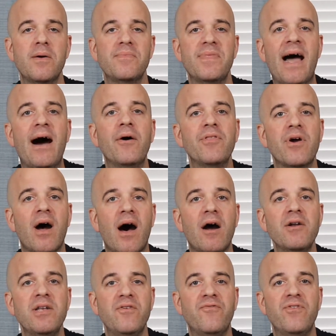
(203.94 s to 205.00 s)
Now, there
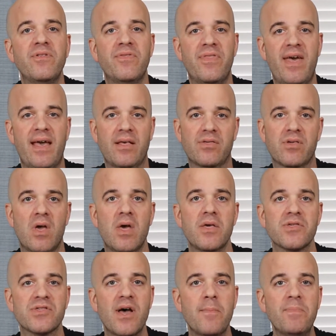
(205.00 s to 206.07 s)
are different things.
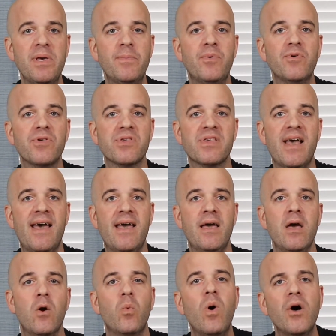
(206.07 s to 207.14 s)
Some people will
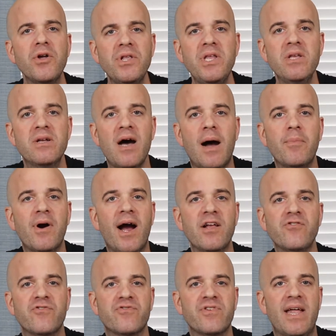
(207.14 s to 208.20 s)
say, well, you need
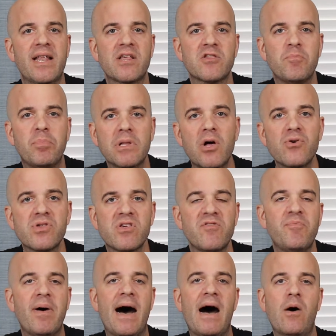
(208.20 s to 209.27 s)
carbohydrates for that
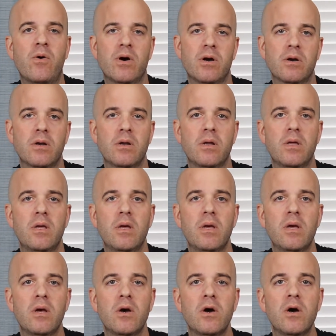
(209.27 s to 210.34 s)
explosive power.
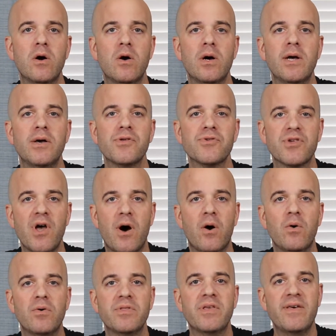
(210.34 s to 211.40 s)

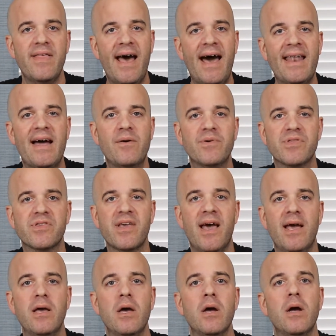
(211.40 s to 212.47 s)
So, to that I would
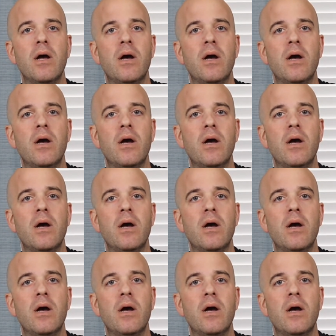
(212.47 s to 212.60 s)
say,